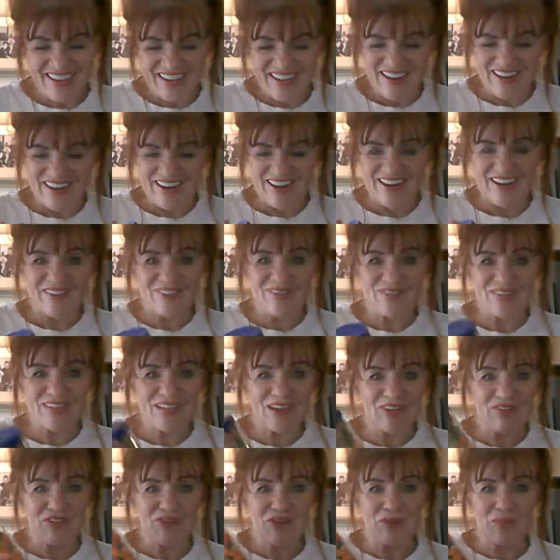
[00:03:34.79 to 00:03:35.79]

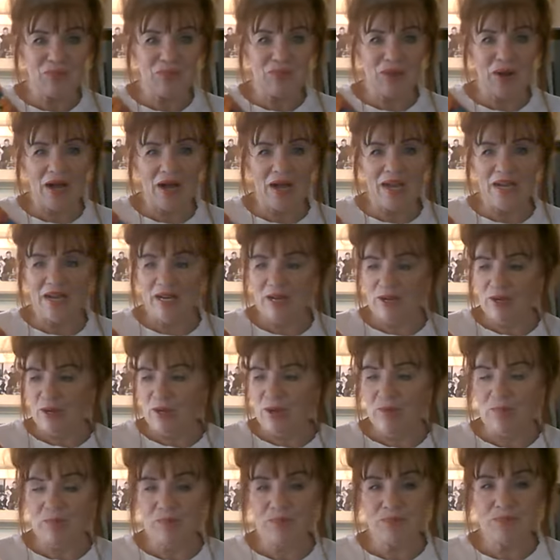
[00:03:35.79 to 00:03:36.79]
If you
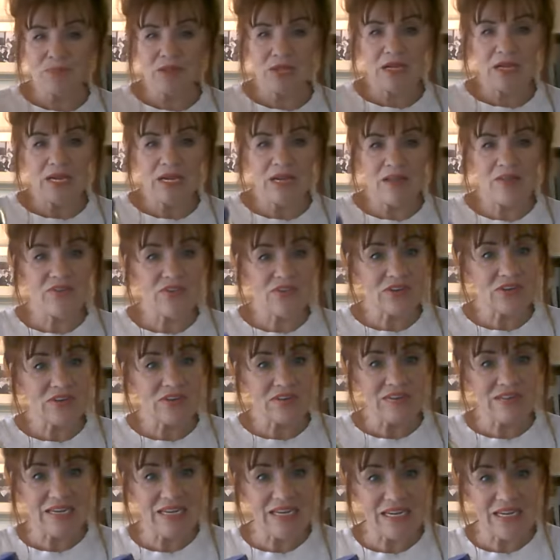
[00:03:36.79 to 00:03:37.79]
buy instant
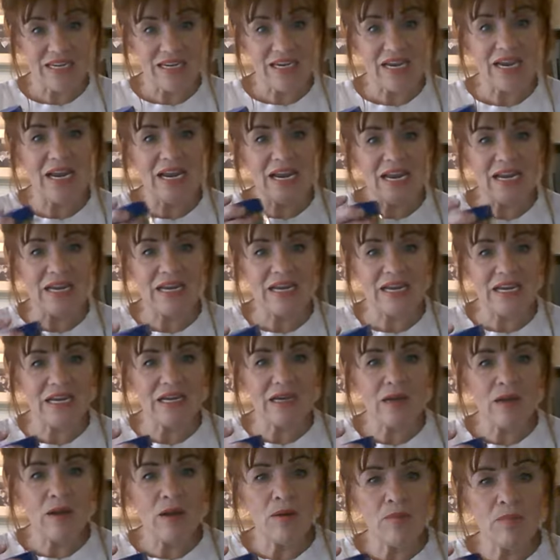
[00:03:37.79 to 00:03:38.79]
tea,
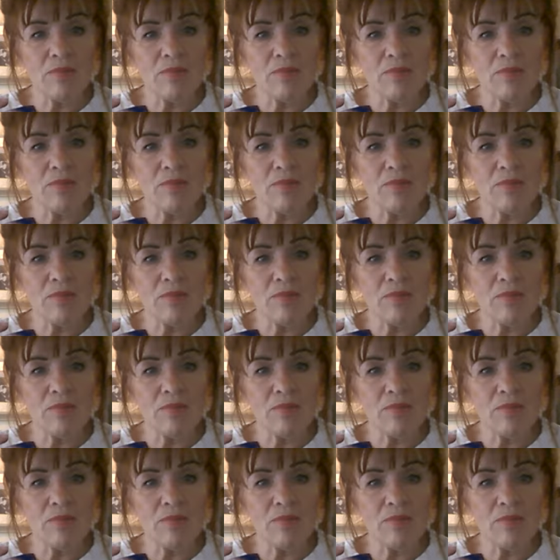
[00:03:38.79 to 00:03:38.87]
you